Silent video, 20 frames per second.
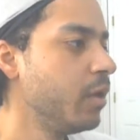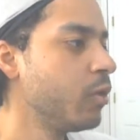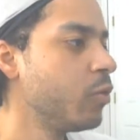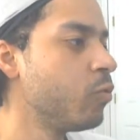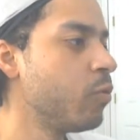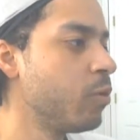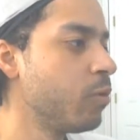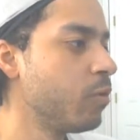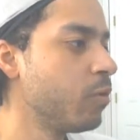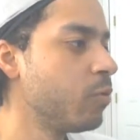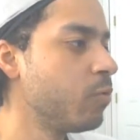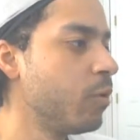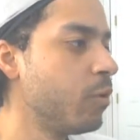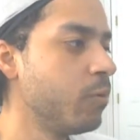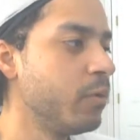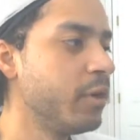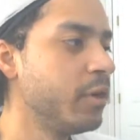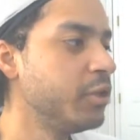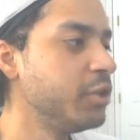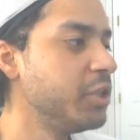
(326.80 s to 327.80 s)
Quote
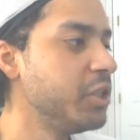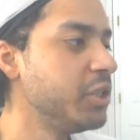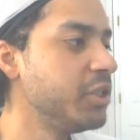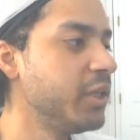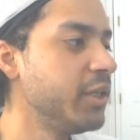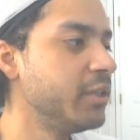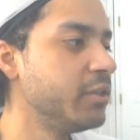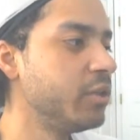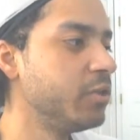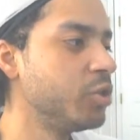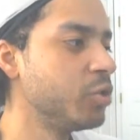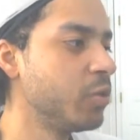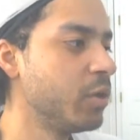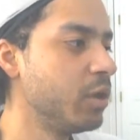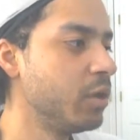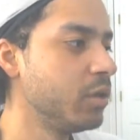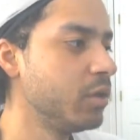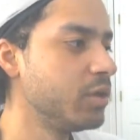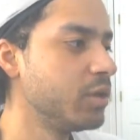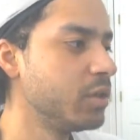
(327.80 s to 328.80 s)
unquote, she's into
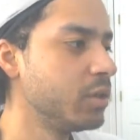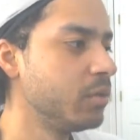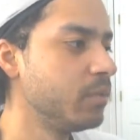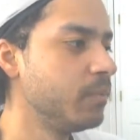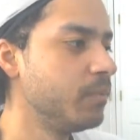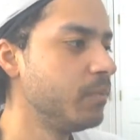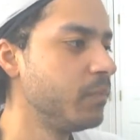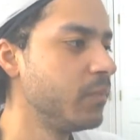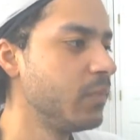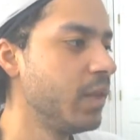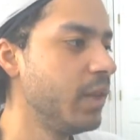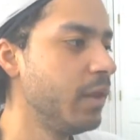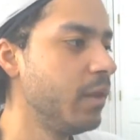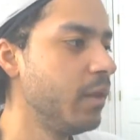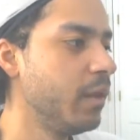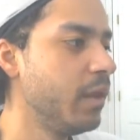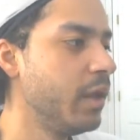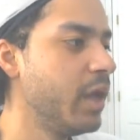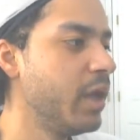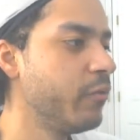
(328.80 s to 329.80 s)
drugs.
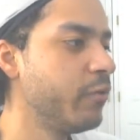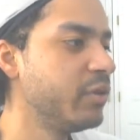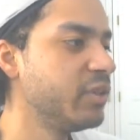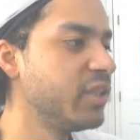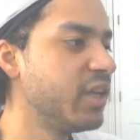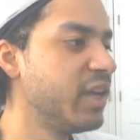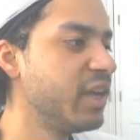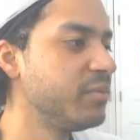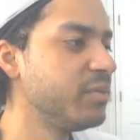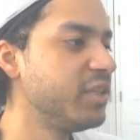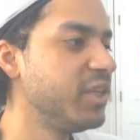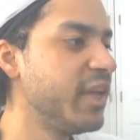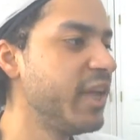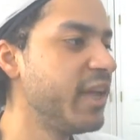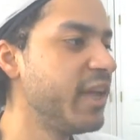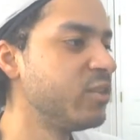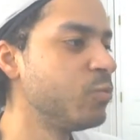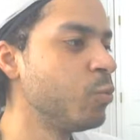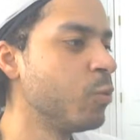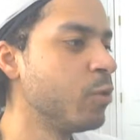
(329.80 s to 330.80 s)
Every time she
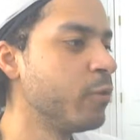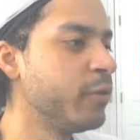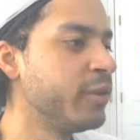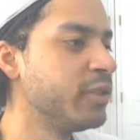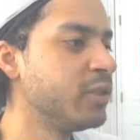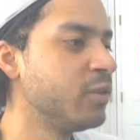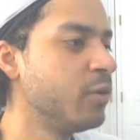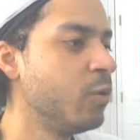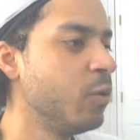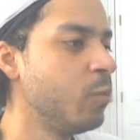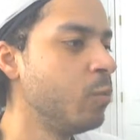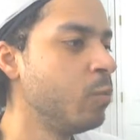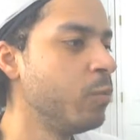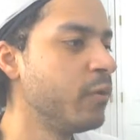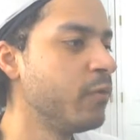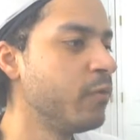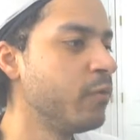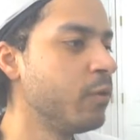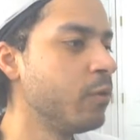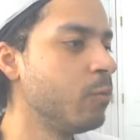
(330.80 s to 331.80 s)
has worries
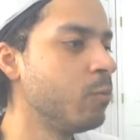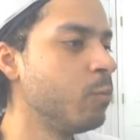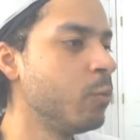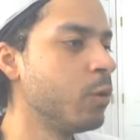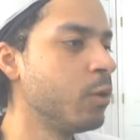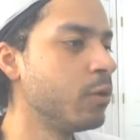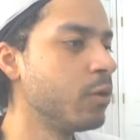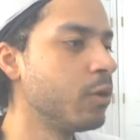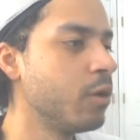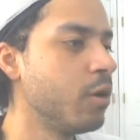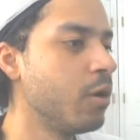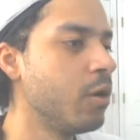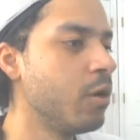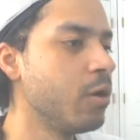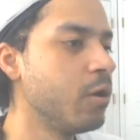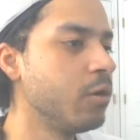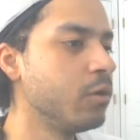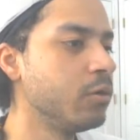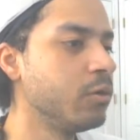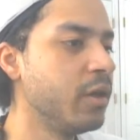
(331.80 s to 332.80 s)
with her work
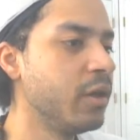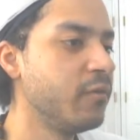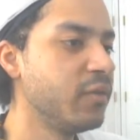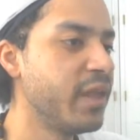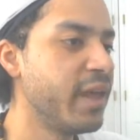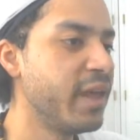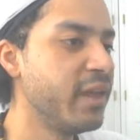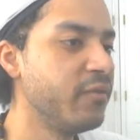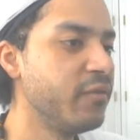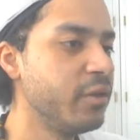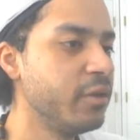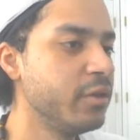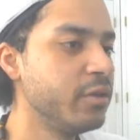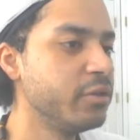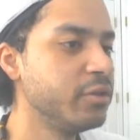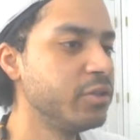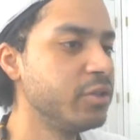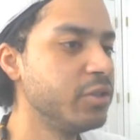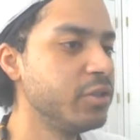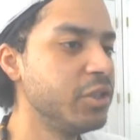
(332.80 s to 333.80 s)
or her love life,
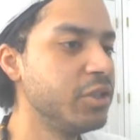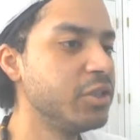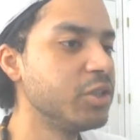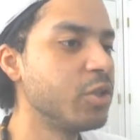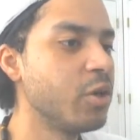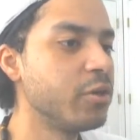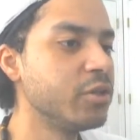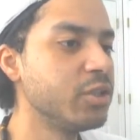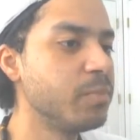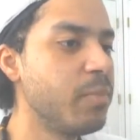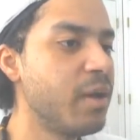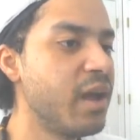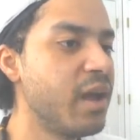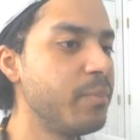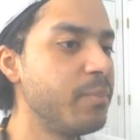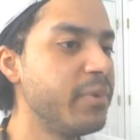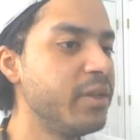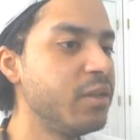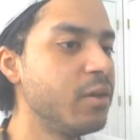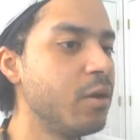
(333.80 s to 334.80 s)
she starts
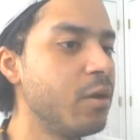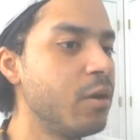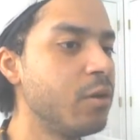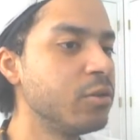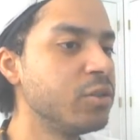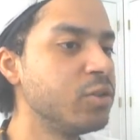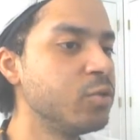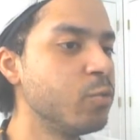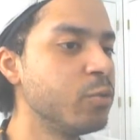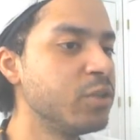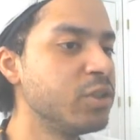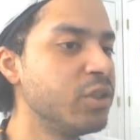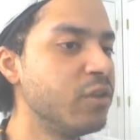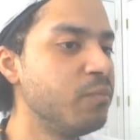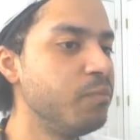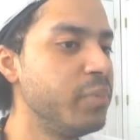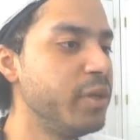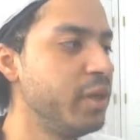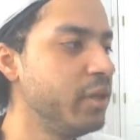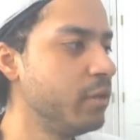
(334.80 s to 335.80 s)
popping all sorts
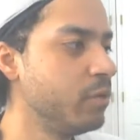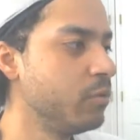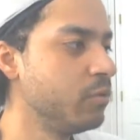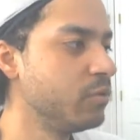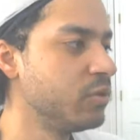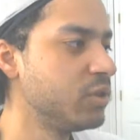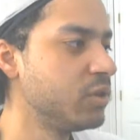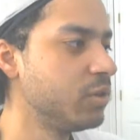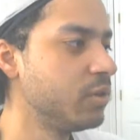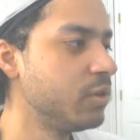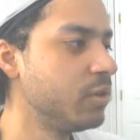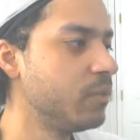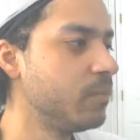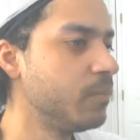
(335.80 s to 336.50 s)
of pills.